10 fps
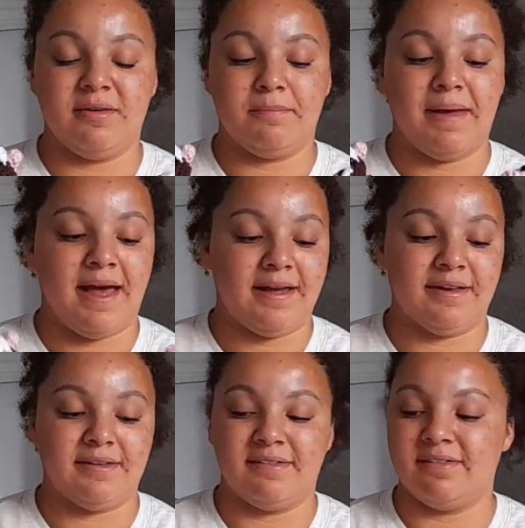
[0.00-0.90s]

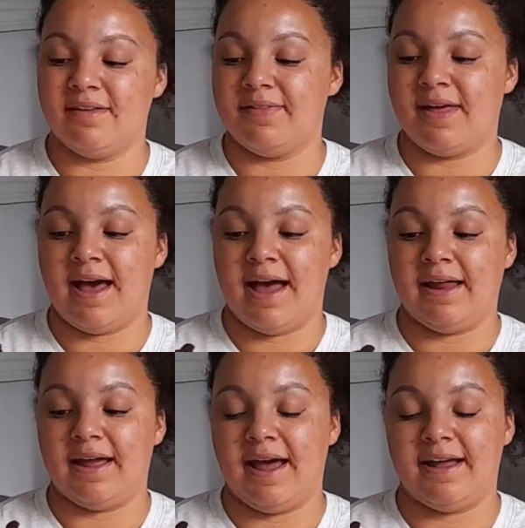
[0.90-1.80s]
patterns that I
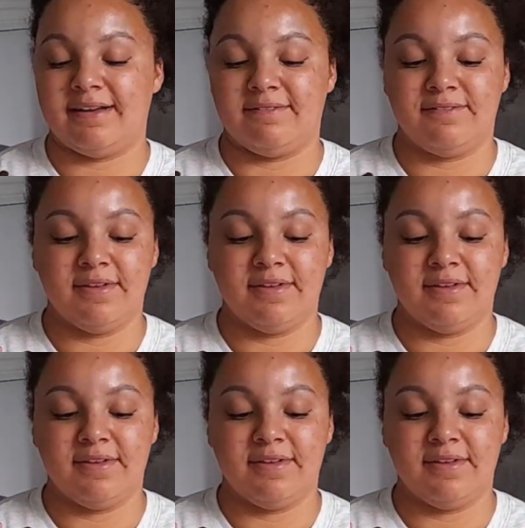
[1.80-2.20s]
have